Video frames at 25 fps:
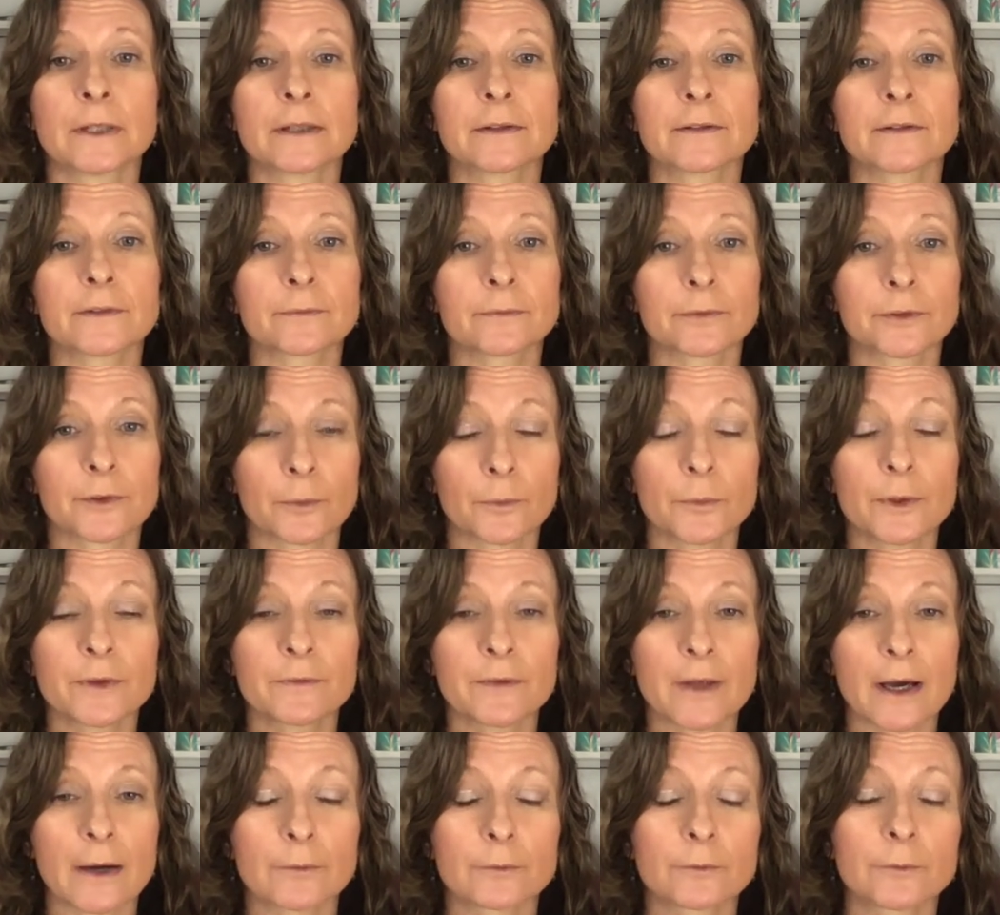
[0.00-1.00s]
So with
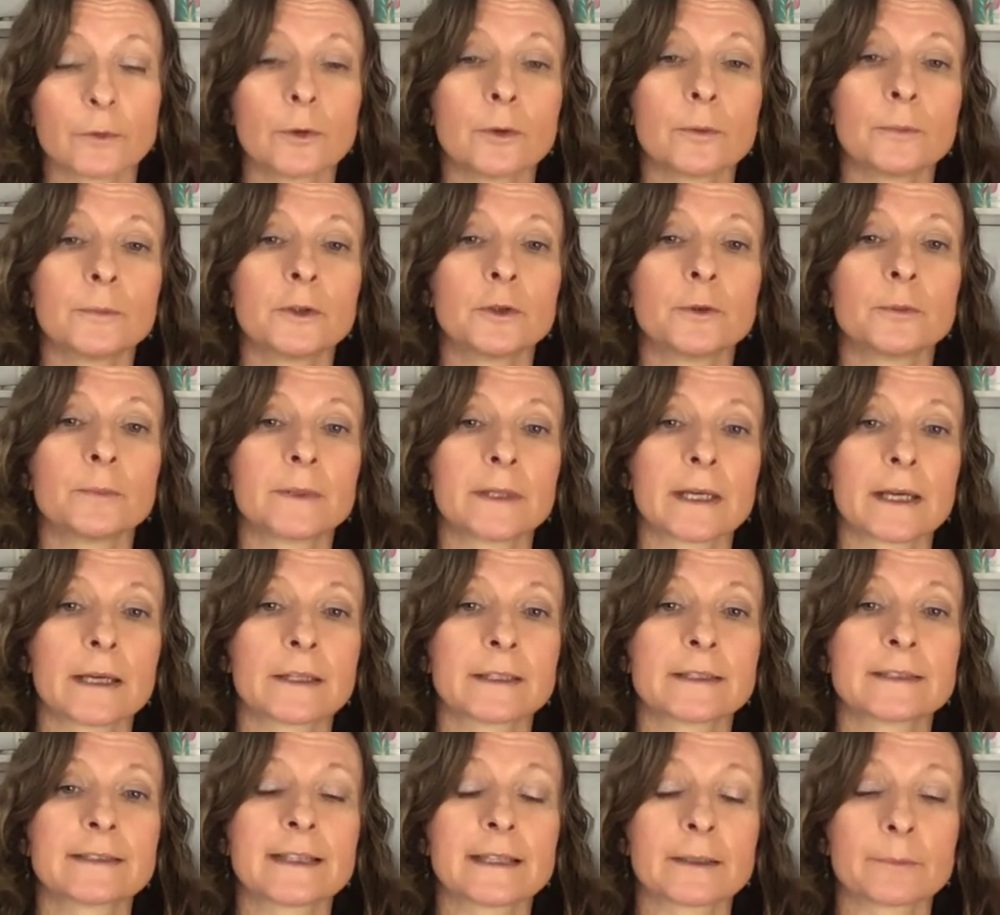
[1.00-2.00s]
that form, you'll be
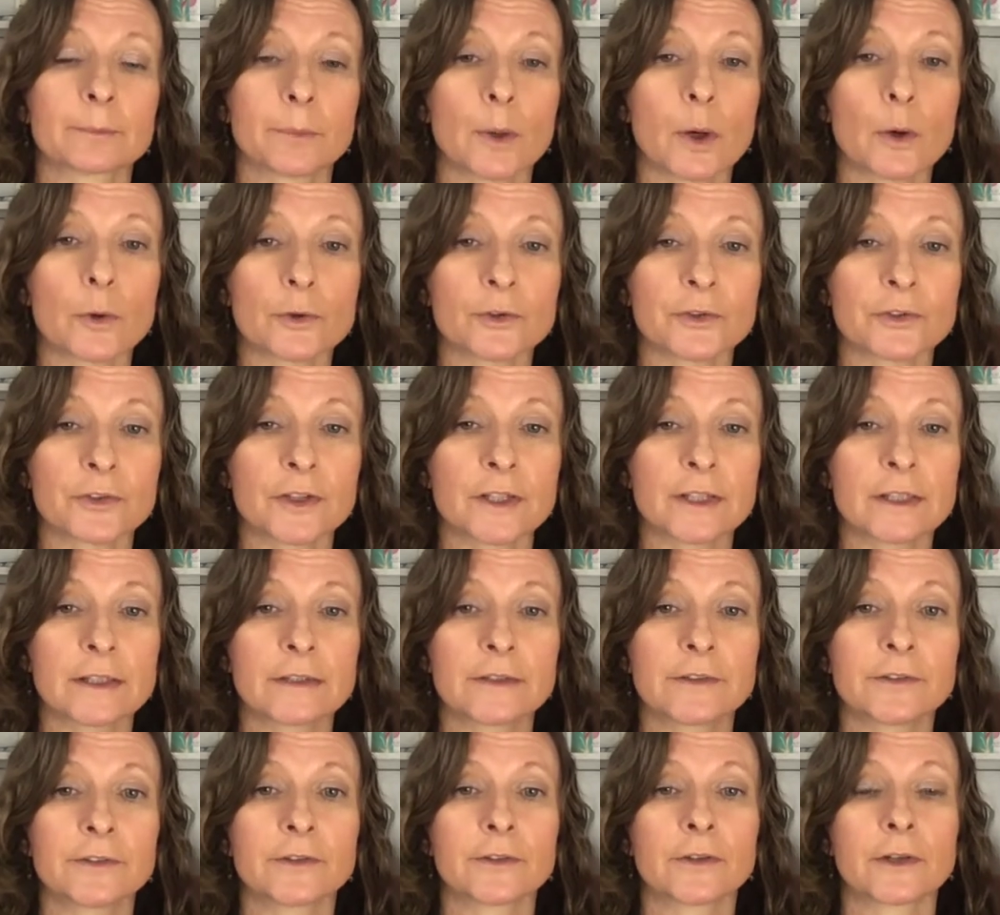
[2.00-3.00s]
able to tick
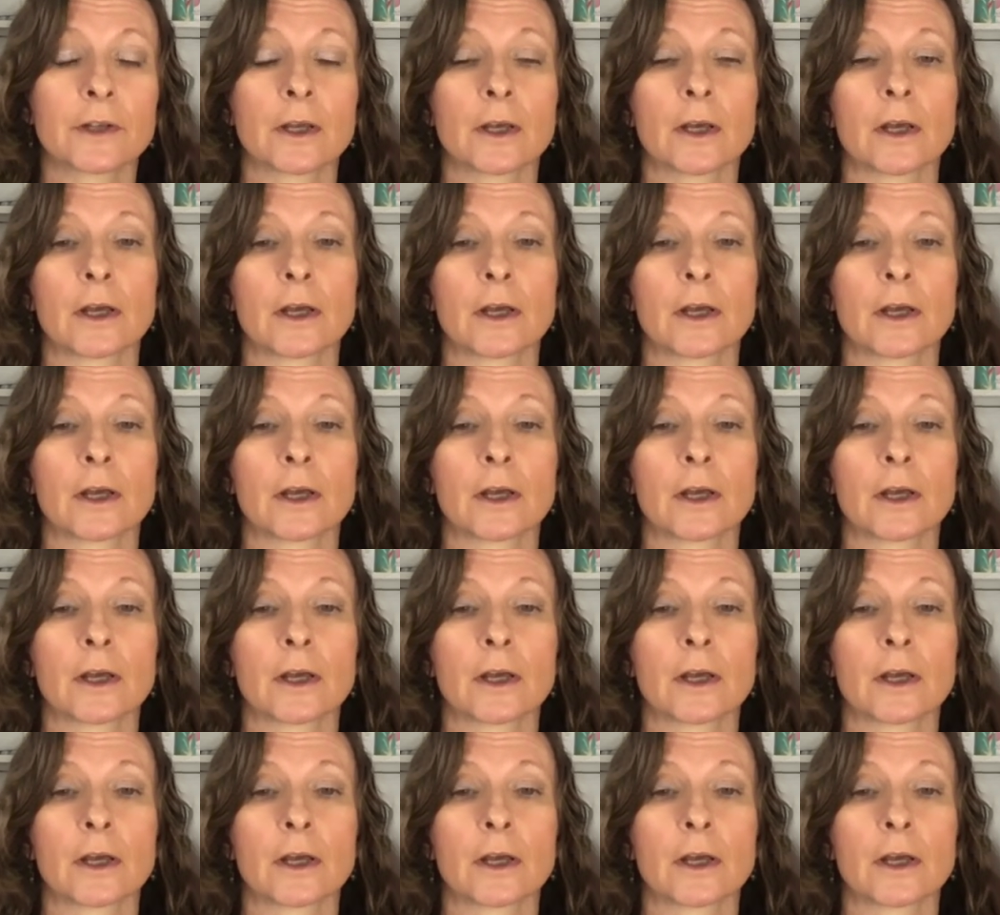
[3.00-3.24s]
boxes.